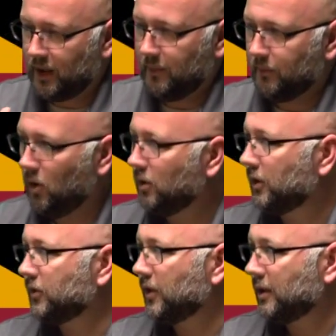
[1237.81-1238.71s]
same
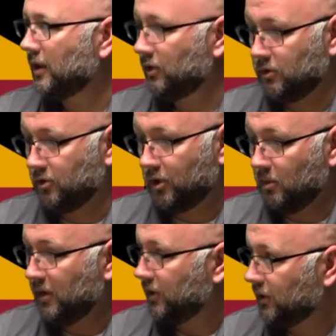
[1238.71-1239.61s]
focus, I think you're
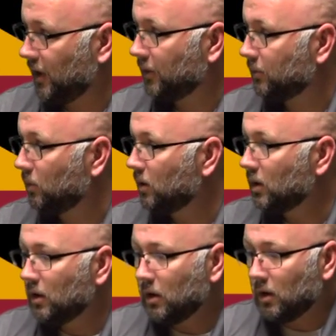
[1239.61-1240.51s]
going to be successful.